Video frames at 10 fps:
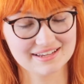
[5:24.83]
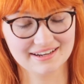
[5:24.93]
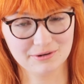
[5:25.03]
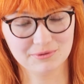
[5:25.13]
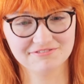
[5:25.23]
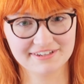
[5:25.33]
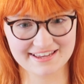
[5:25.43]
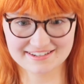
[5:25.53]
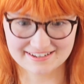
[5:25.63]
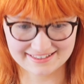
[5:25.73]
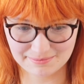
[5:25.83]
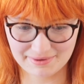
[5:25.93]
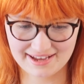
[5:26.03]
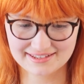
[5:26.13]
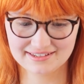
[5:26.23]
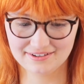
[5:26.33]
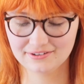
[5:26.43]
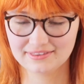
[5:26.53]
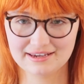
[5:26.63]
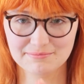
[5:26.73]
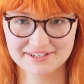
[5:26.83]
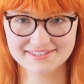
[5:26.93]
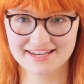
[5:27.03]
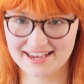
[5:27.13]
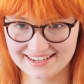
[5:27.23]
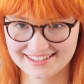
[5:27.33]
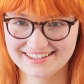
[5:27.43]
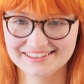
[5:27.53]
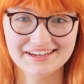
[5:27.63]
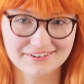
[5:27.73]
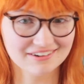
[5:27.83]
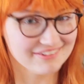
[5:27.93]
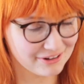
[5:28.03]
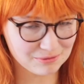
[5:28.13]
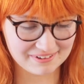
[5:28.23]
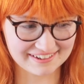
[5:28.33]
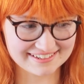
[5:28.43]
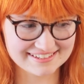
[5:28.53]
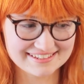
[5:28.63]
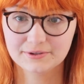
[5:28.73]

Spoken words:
and I will forget to take them back, so they must stay in their own little place.